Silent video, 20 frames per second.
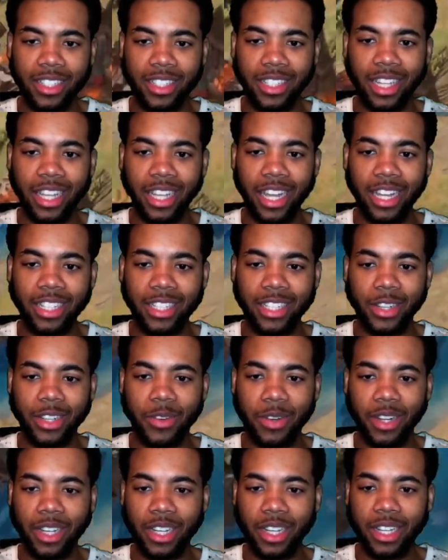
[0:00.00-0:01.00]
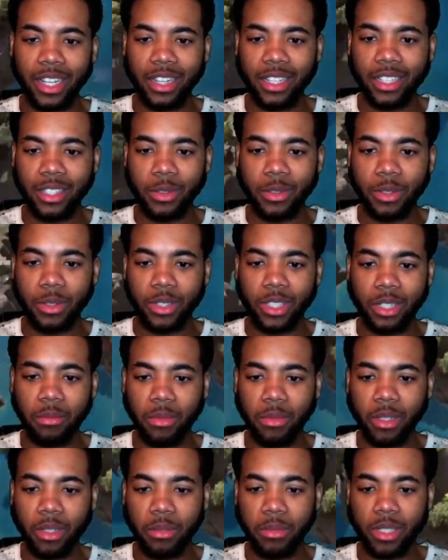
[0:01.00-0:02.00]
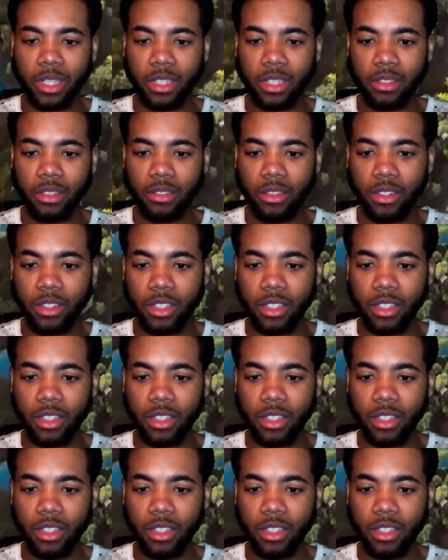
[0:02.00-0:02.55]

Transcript: world. They can ask a Grand Cathay for some demons got there.